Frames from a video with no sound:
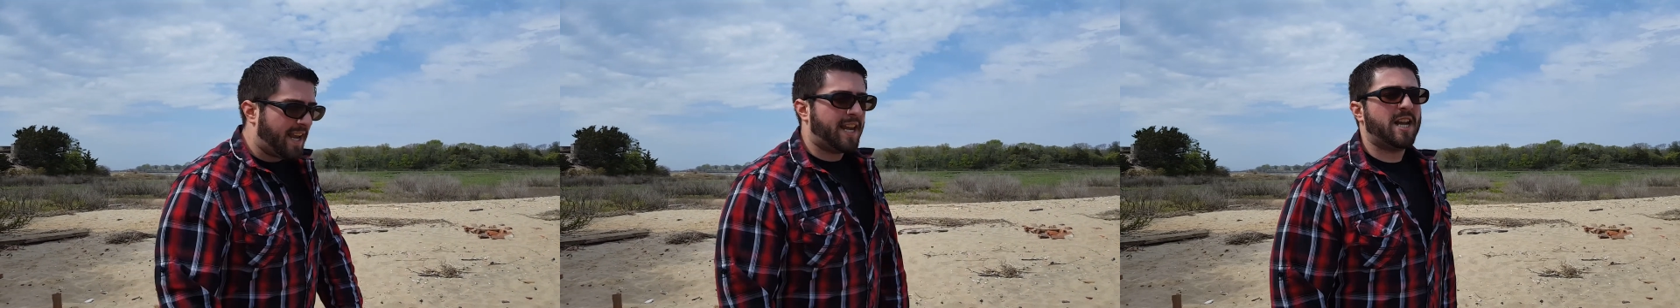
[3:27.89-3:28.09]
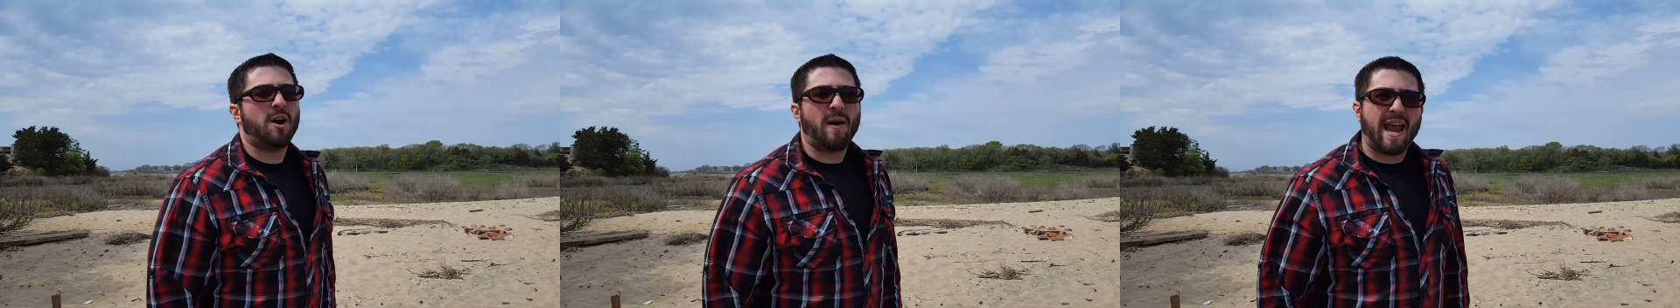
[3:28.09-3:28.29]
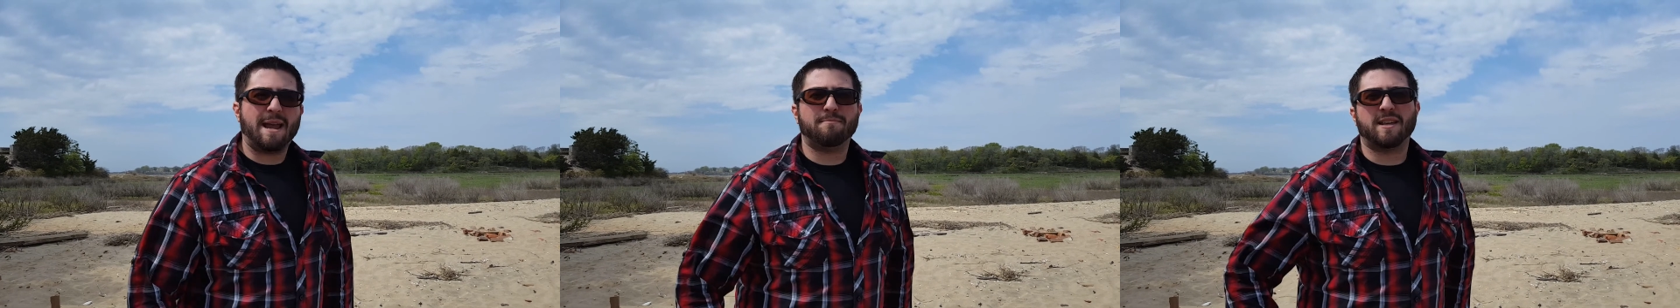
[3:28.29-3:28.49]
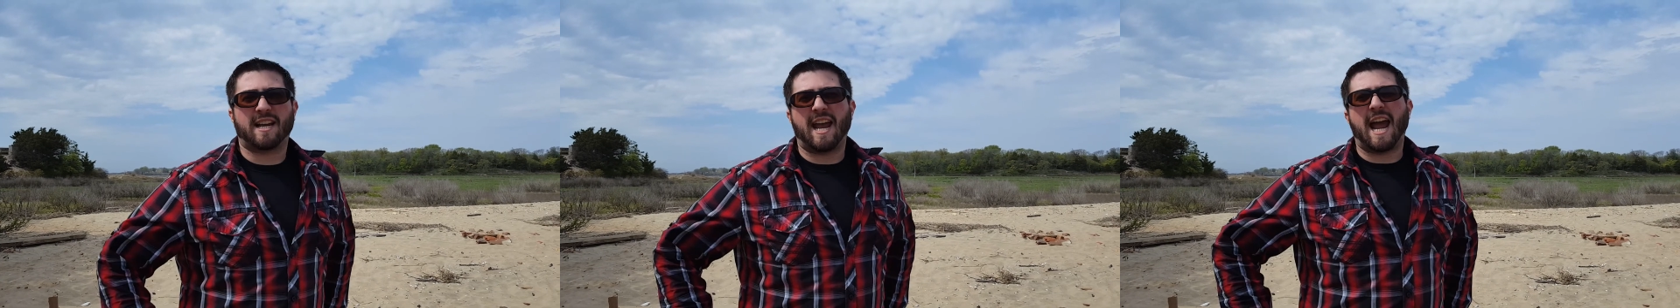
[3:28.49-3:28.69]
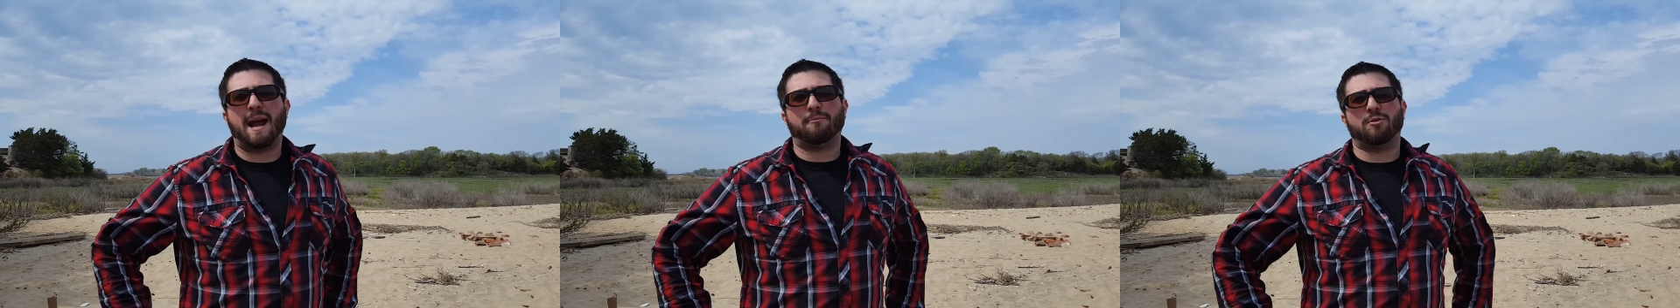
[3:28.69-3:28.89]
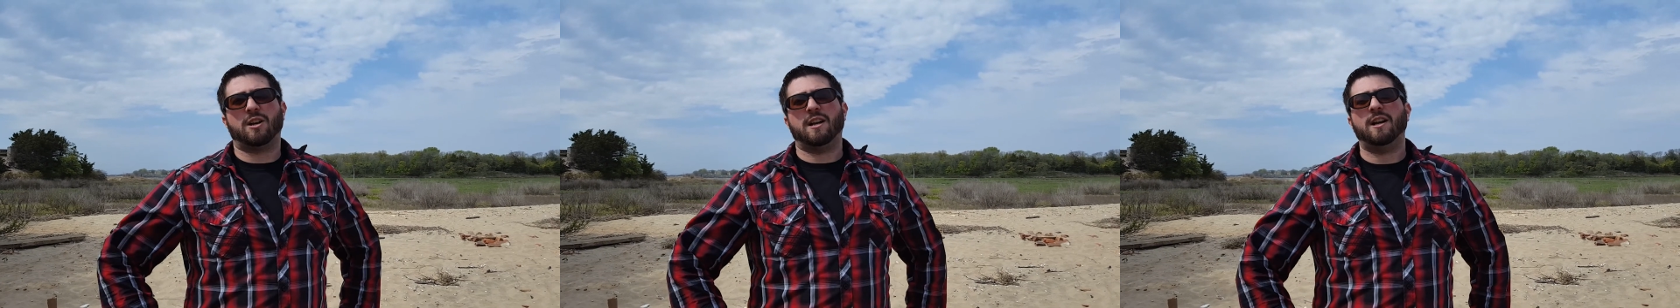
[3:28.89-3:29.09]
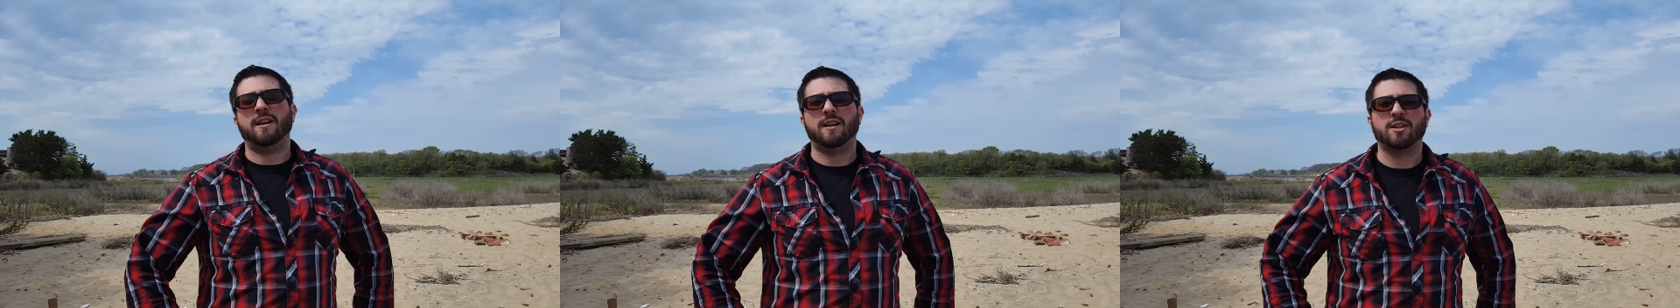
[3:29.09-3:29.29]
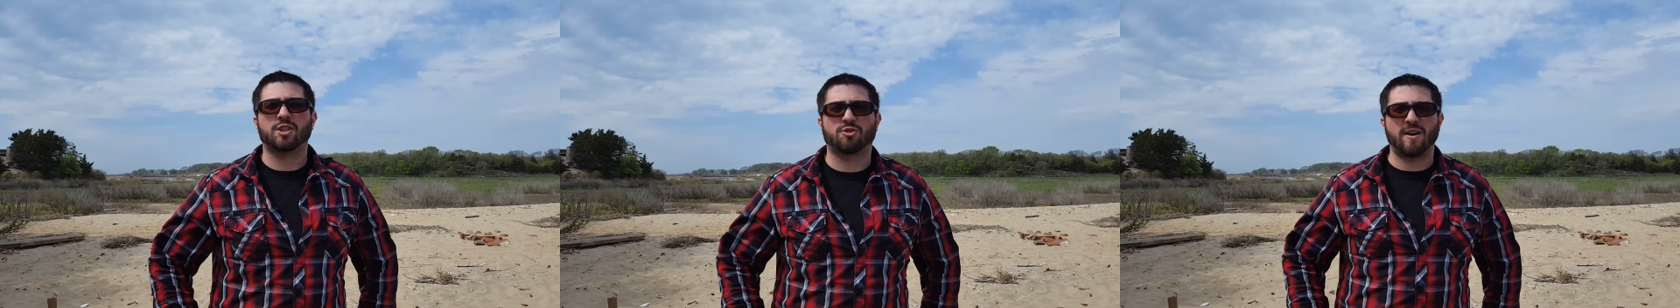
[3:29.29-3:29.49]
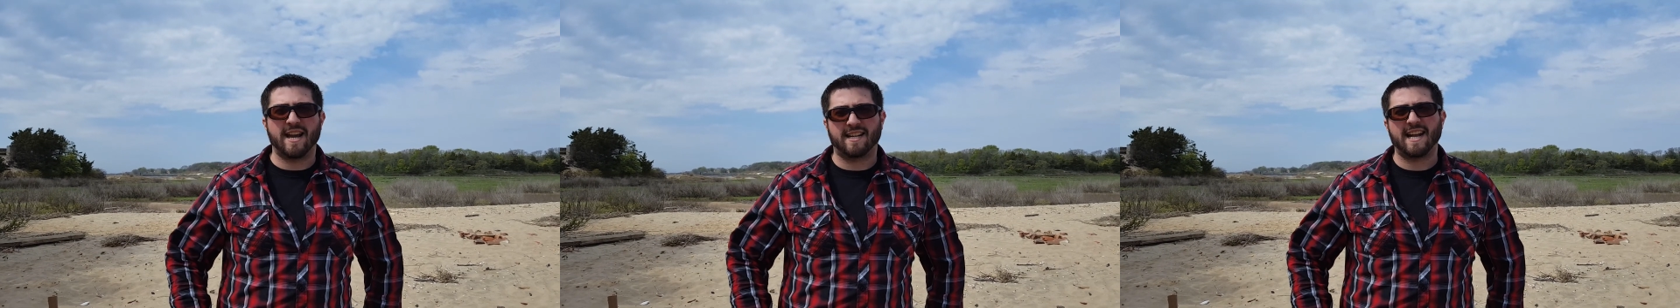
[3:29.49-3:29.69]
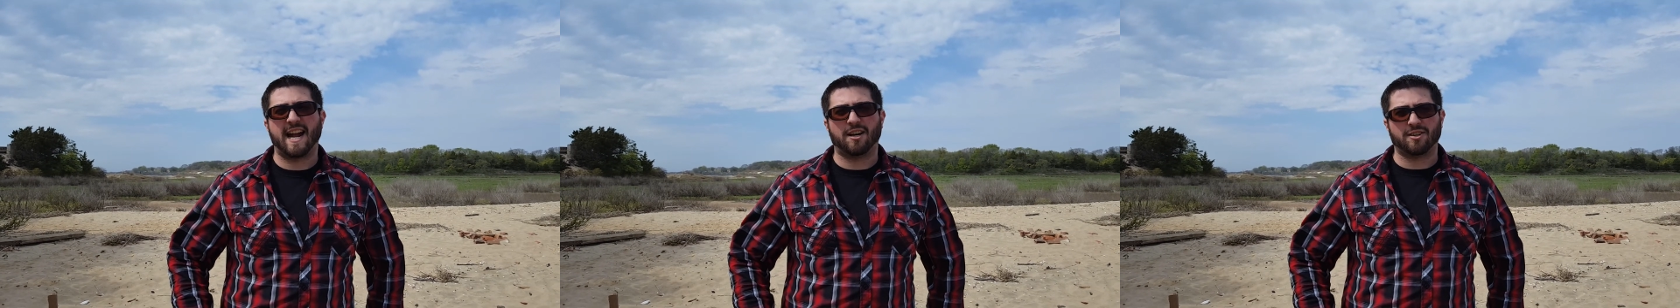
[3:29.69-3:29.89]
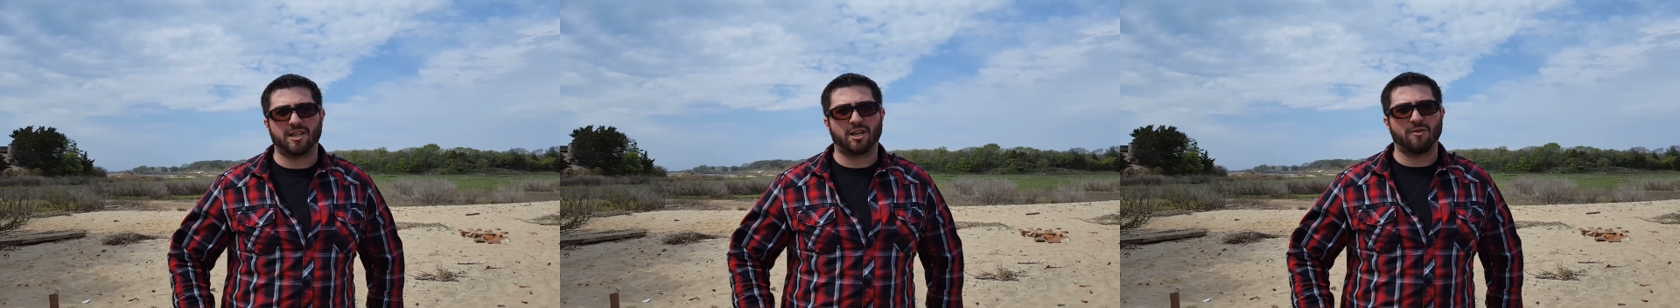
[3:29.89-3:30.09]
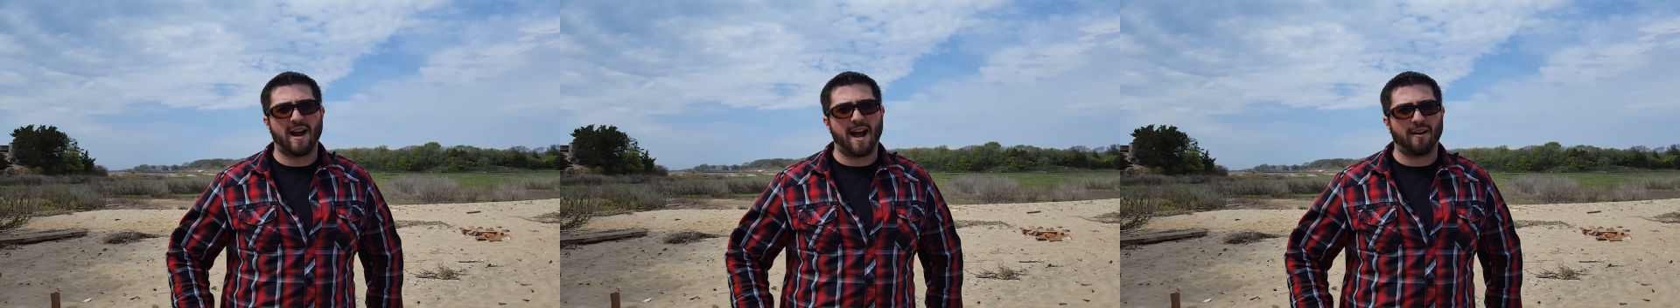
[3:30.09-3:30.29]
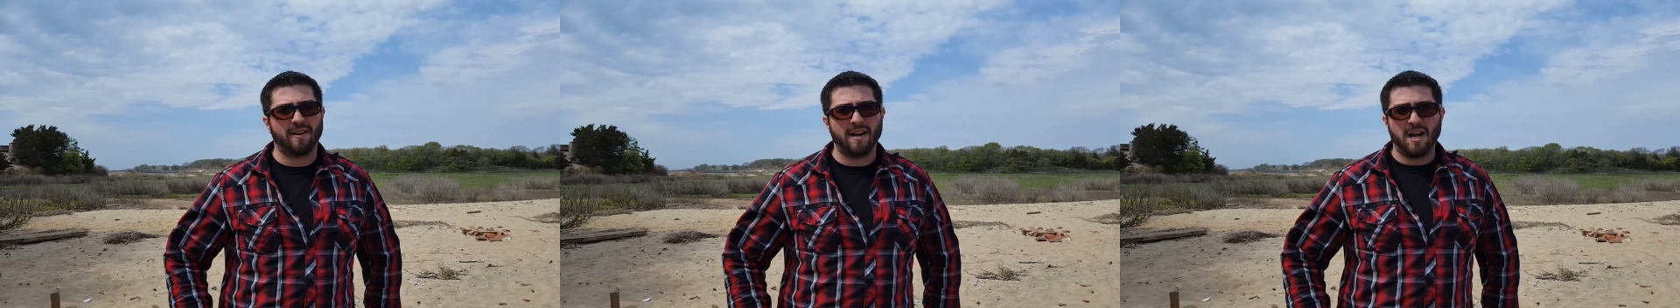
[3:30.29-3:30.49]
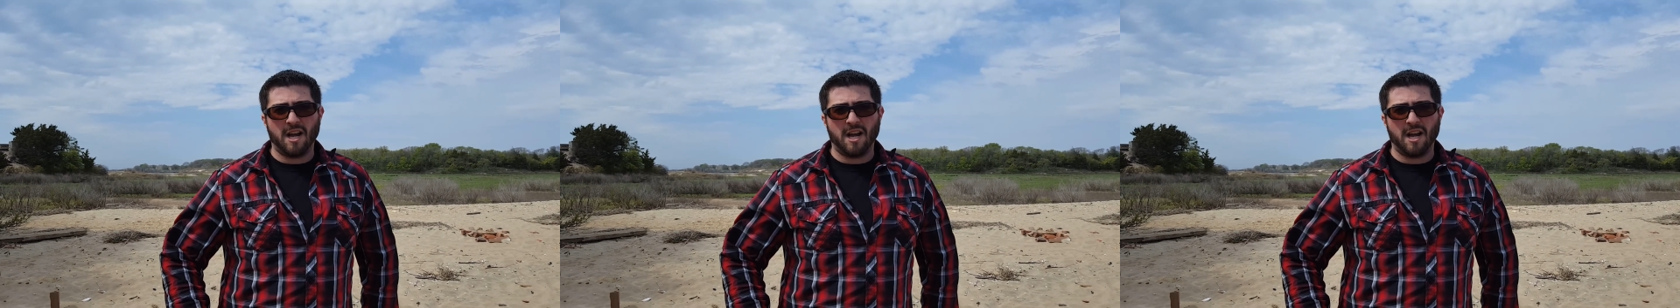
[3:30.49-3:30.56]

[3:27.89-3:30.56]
you know, aim the camera straight down at the ground.